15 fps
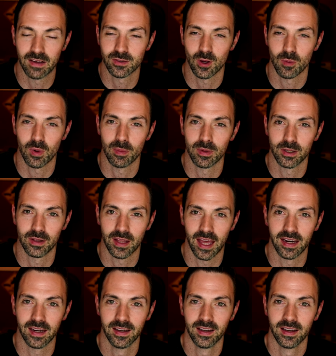so I'll probably do
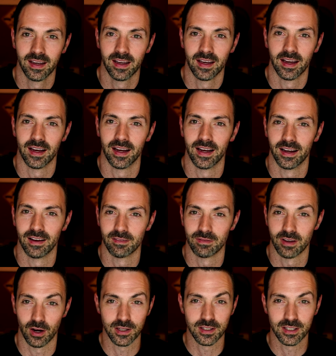that uh,
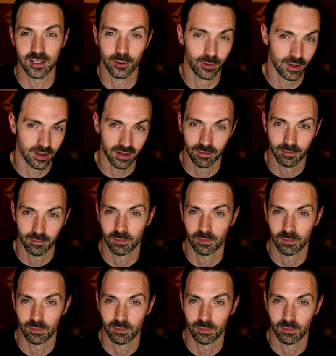very soon,